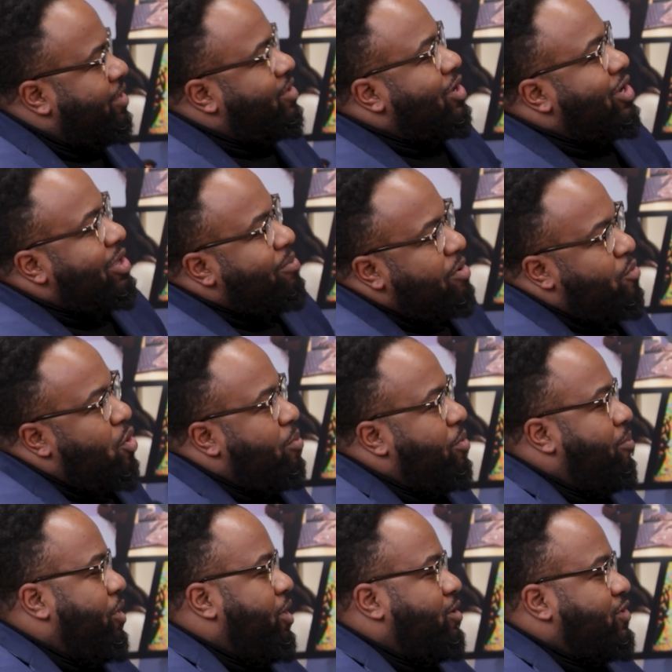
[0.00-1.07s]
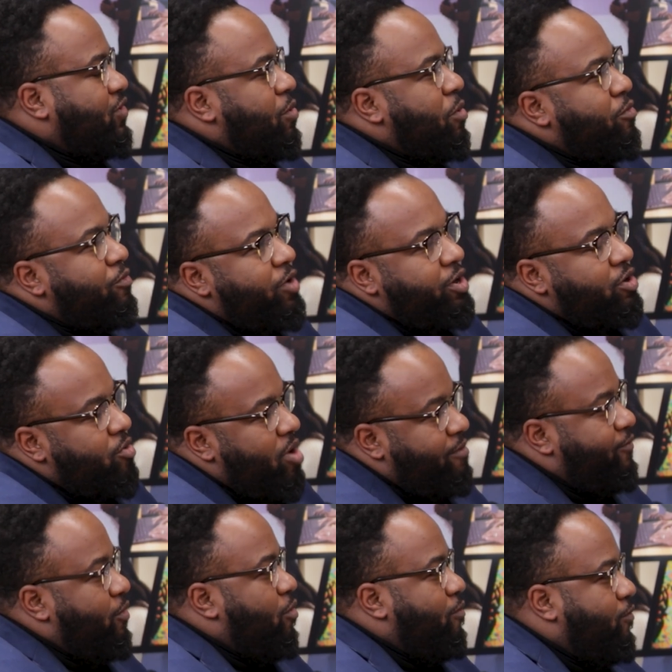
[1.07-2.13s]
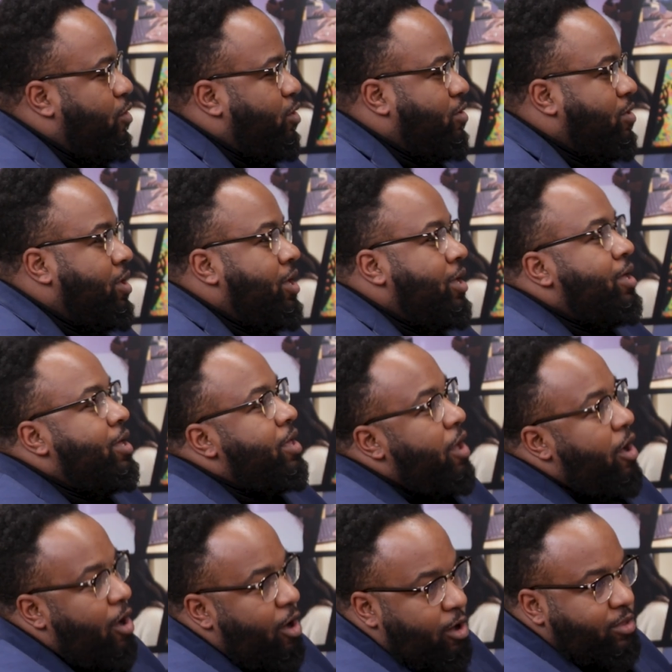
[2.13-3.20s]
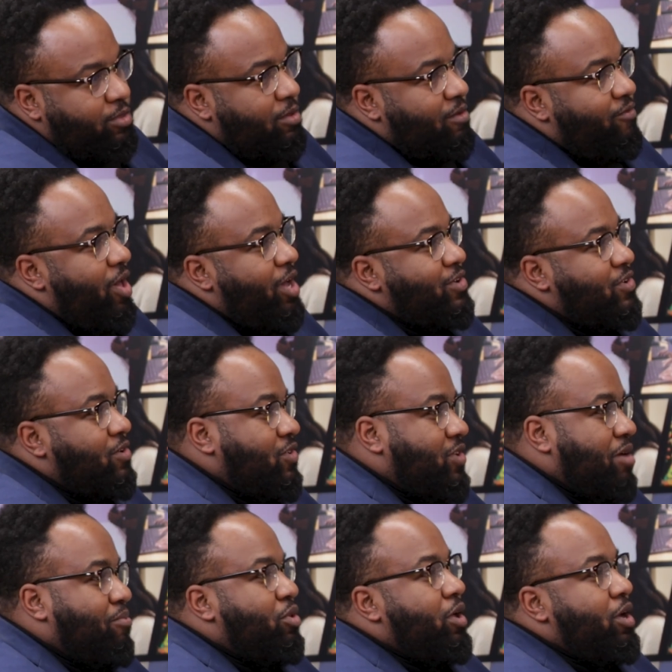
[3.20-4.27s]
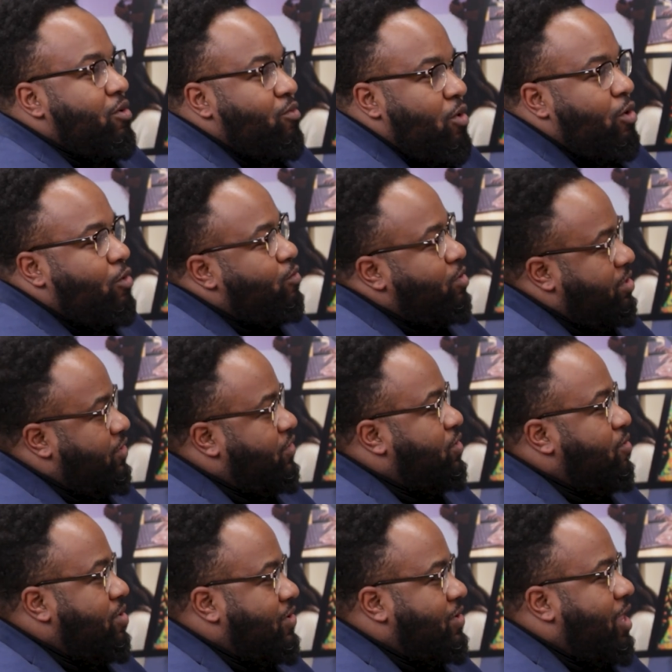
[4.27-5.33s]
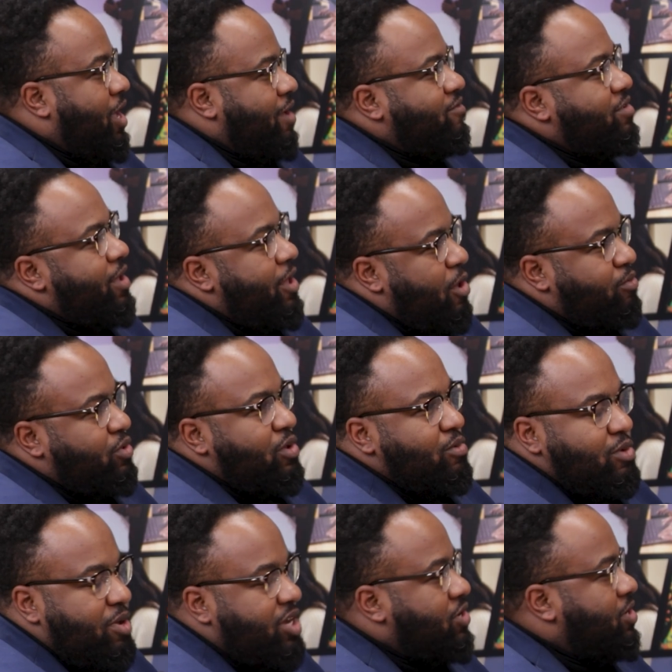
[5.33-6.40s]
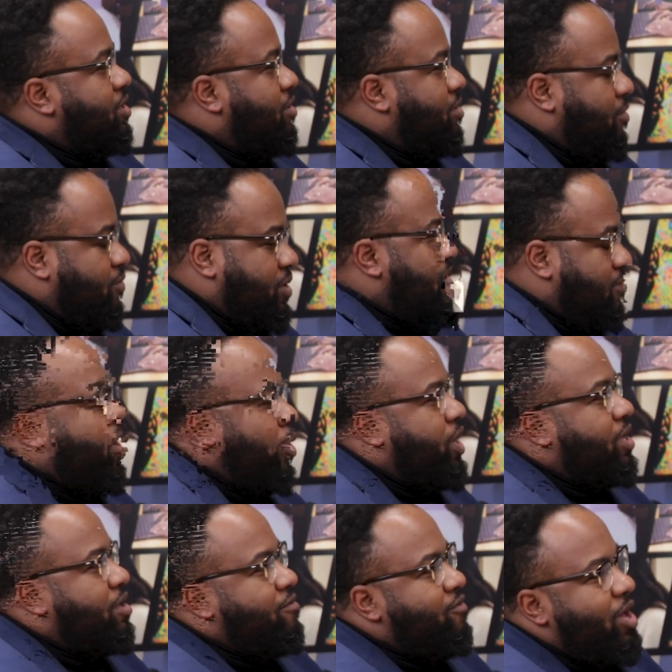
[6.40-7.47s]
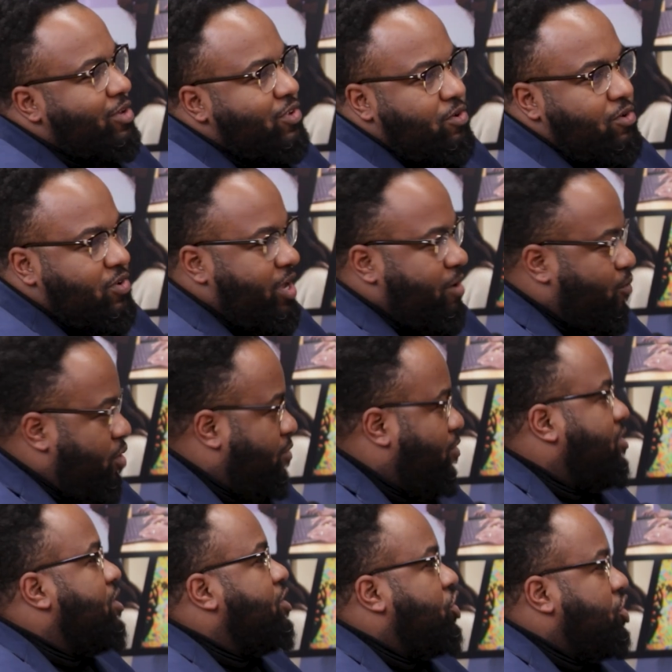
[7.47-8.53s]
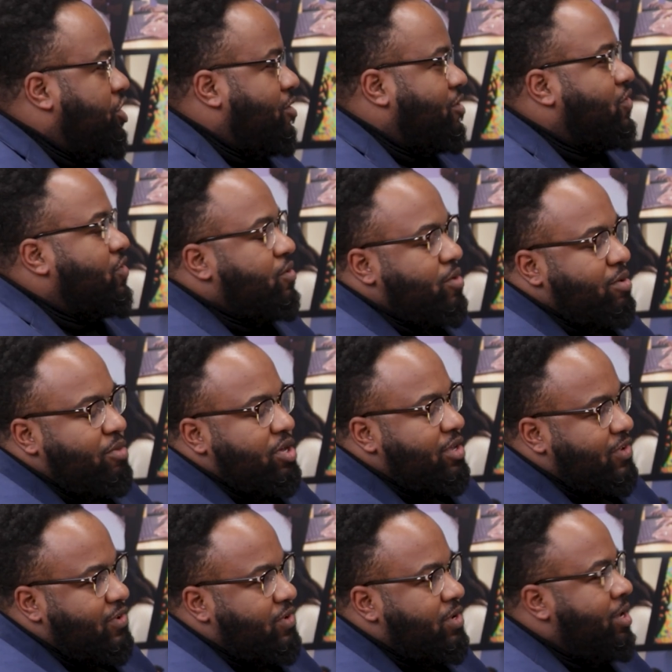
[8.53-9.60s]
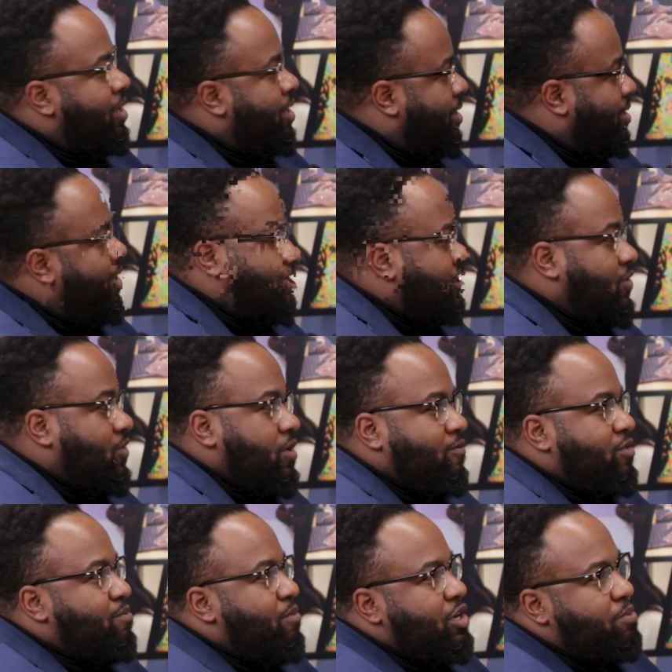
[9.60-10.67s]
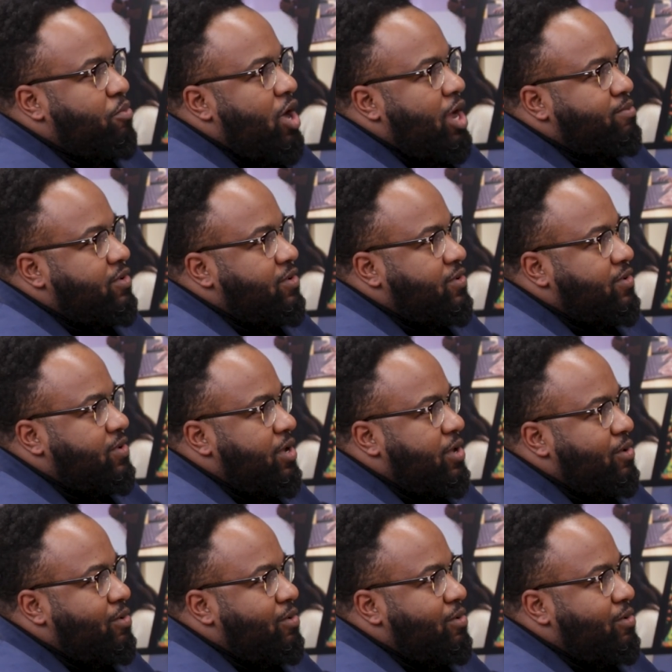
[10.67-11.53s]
they're a little bit more prepared. So we're very grateful for all the advisors that play a role with the students' life to help them, especially those FYE advisors that work with the engineering student, because they deserve as much props as